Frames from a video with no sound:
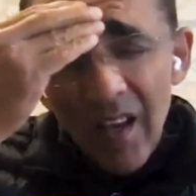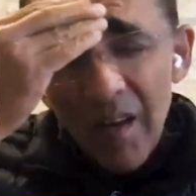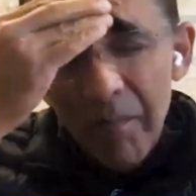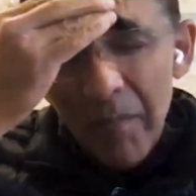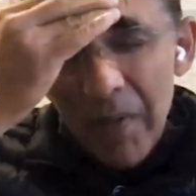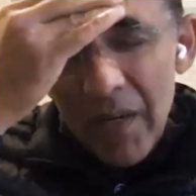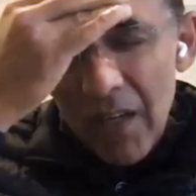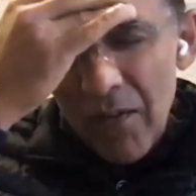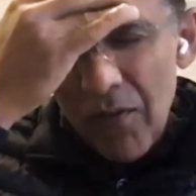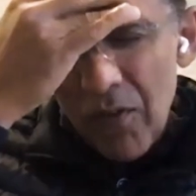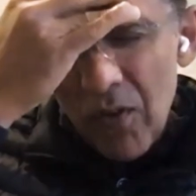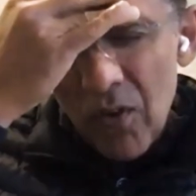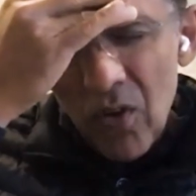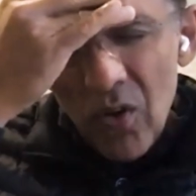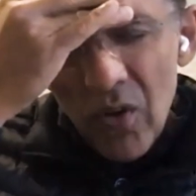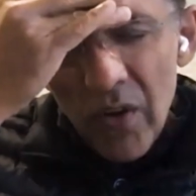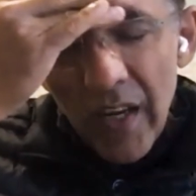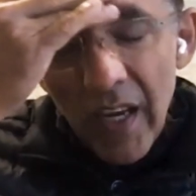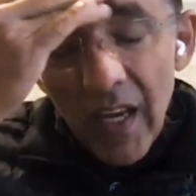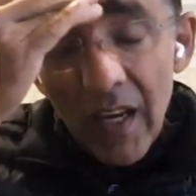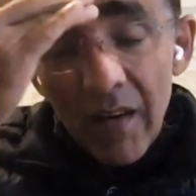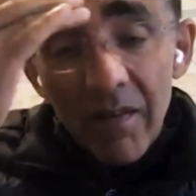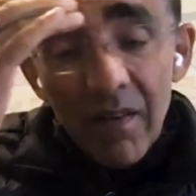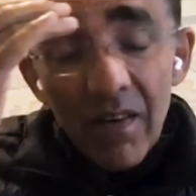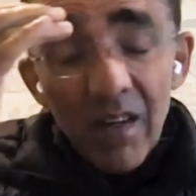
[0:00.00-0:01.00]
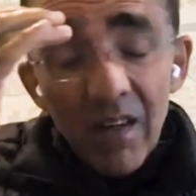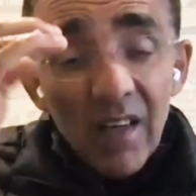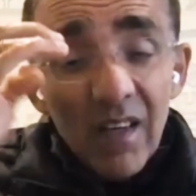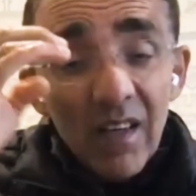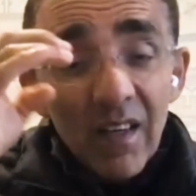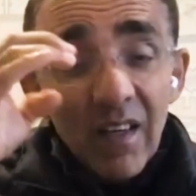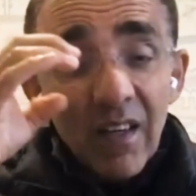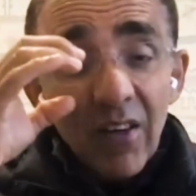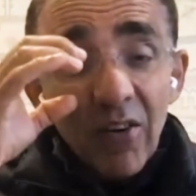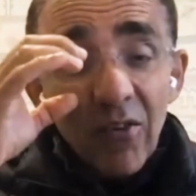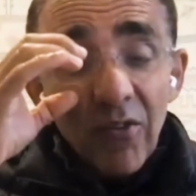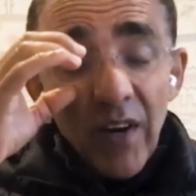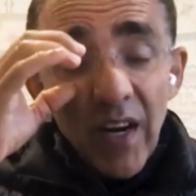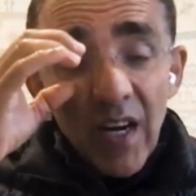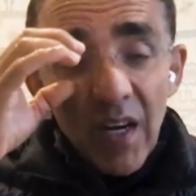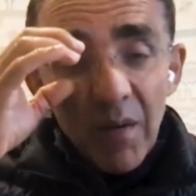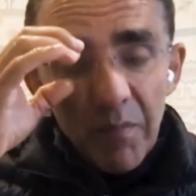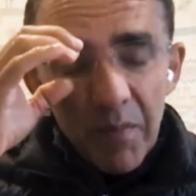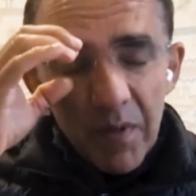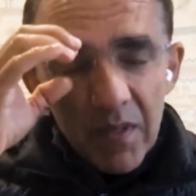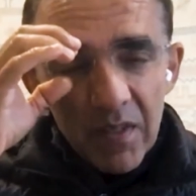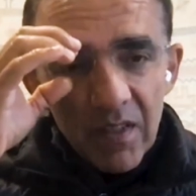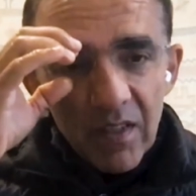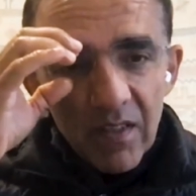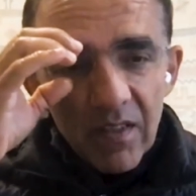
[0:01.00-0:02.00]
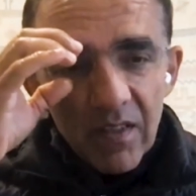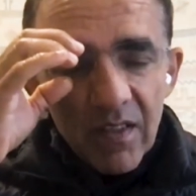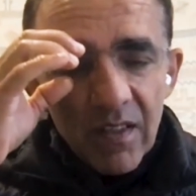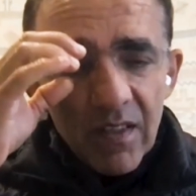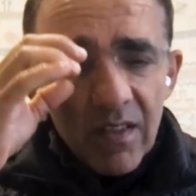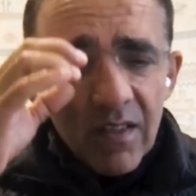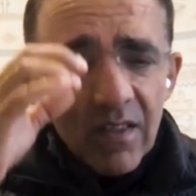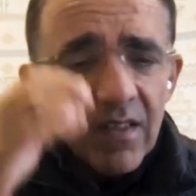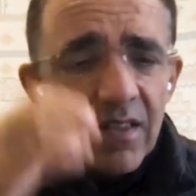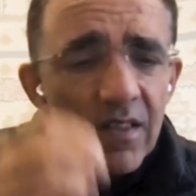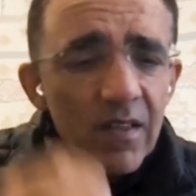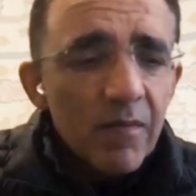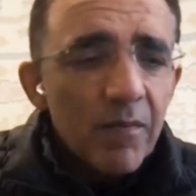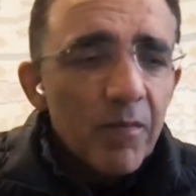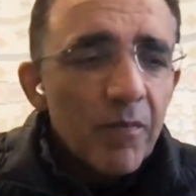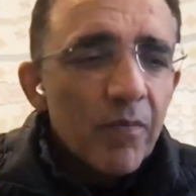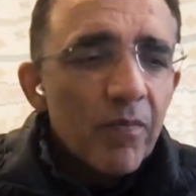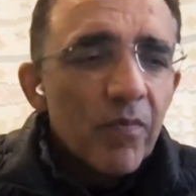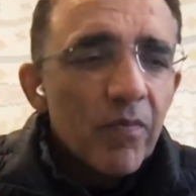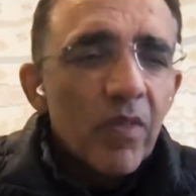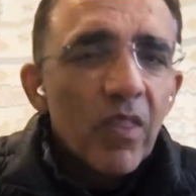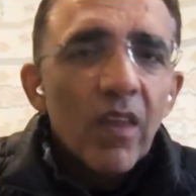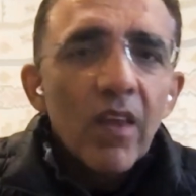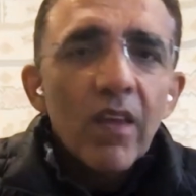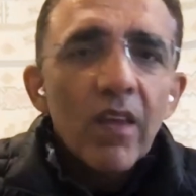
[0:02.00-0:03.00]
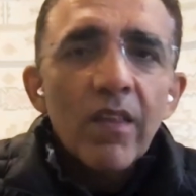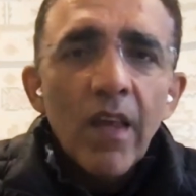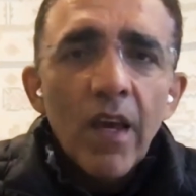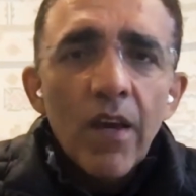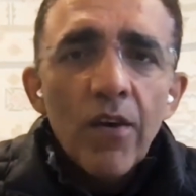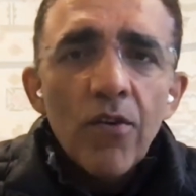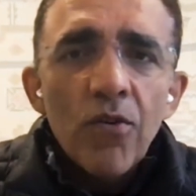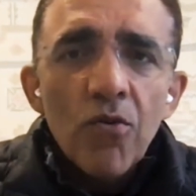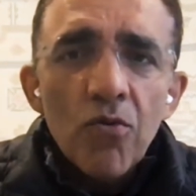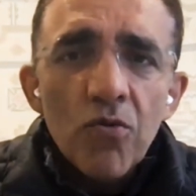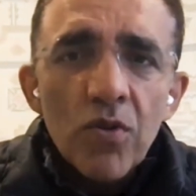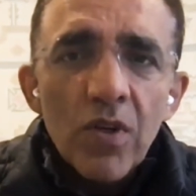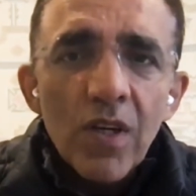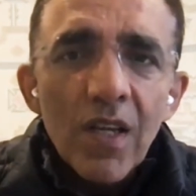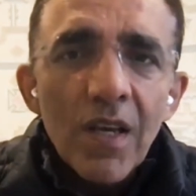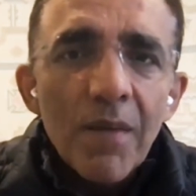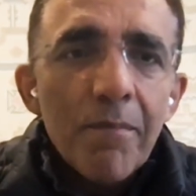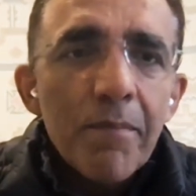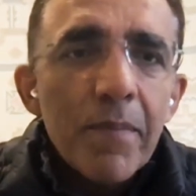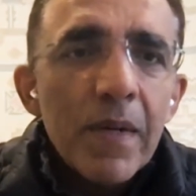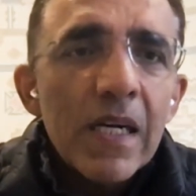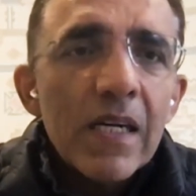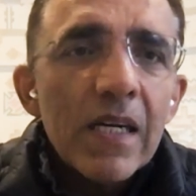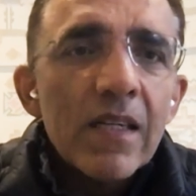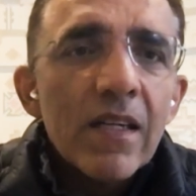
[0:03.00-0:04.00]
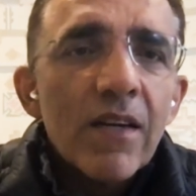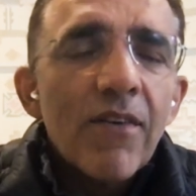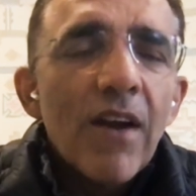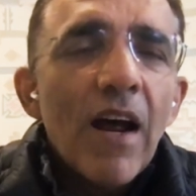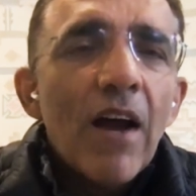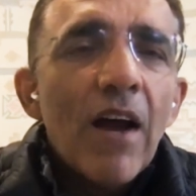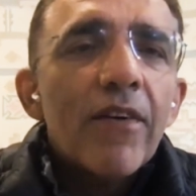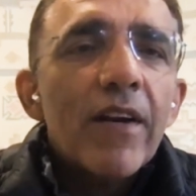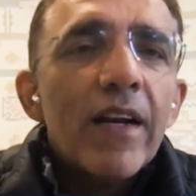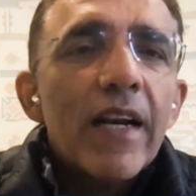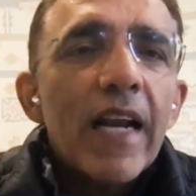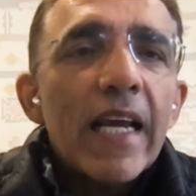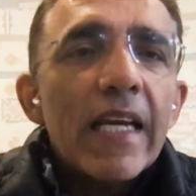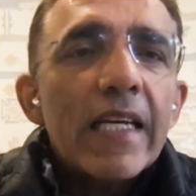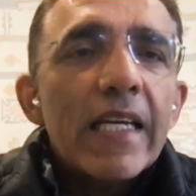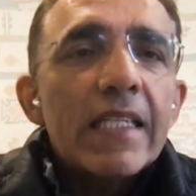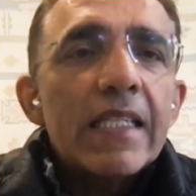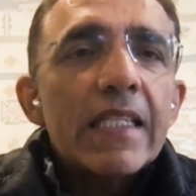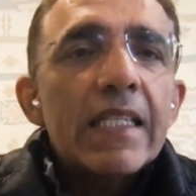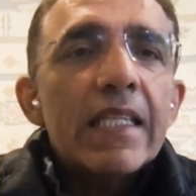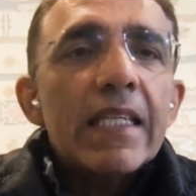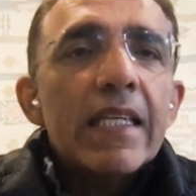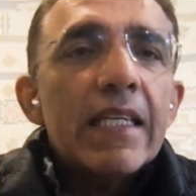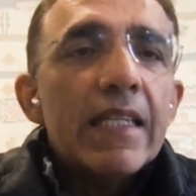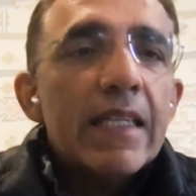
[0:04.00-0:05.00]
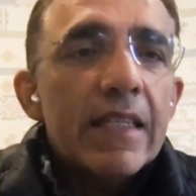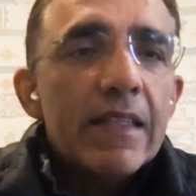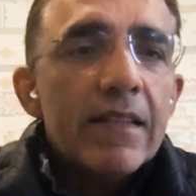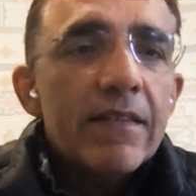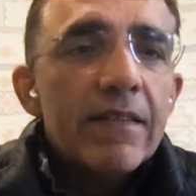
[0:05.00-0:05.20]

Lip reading: But if you look at great businesses, they're usually built around an idea.